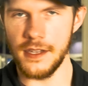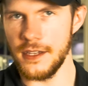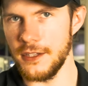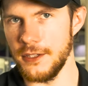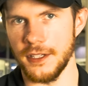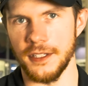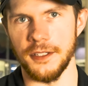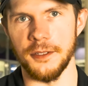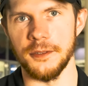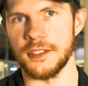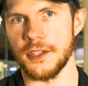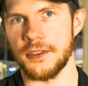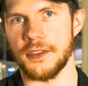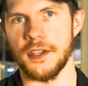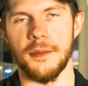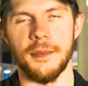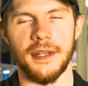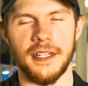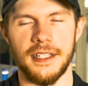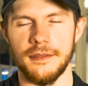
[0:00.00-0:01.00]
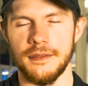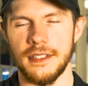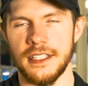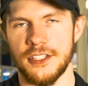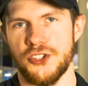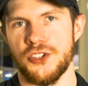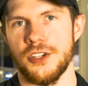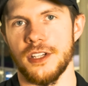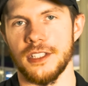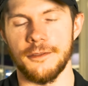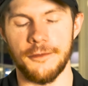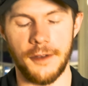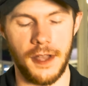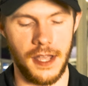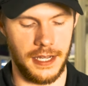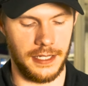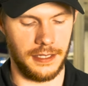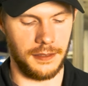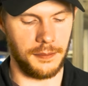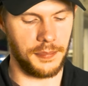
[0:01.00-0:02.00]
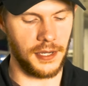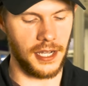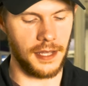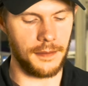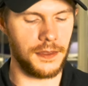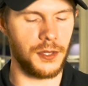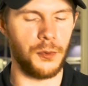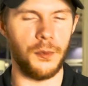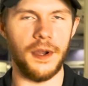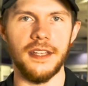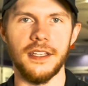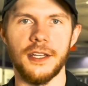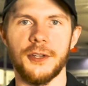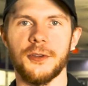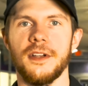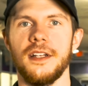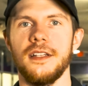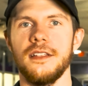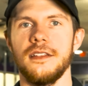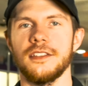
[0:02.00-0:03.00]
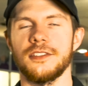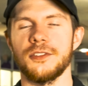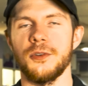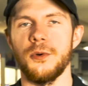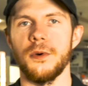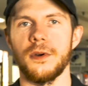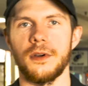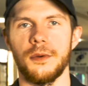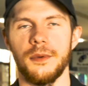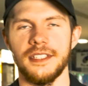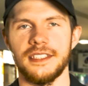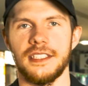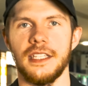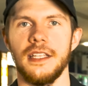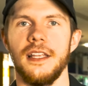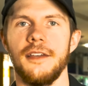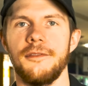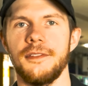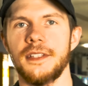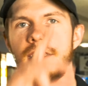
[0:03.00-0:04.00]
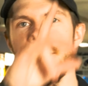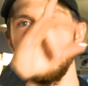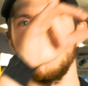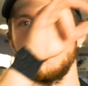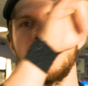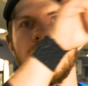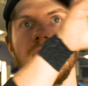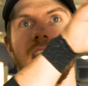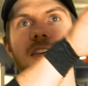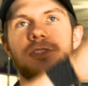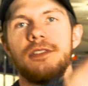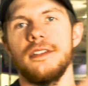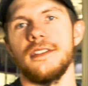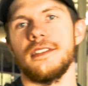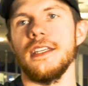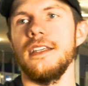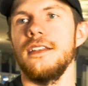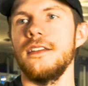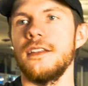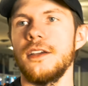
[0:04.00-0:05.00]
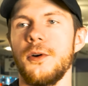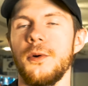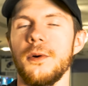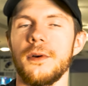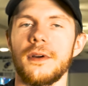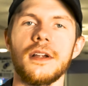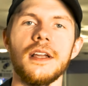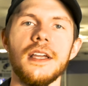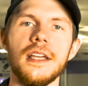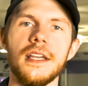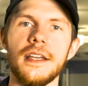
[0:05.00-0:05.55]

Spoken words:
You can use a thumb in it, it's just fine. But the way they created this core was they left indentations in the core.